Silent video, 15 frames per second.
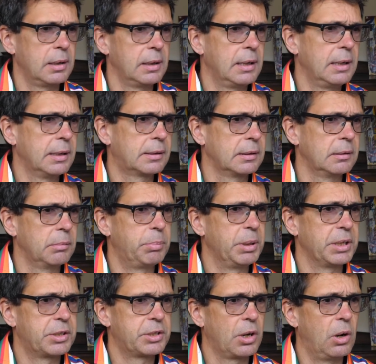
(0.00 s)
little
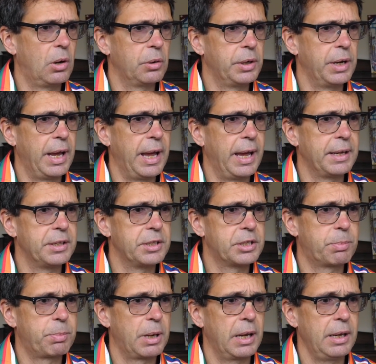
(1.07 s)
bit on
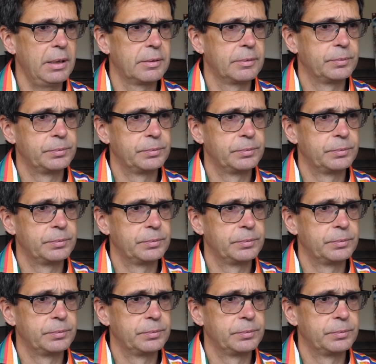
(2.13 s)
end play.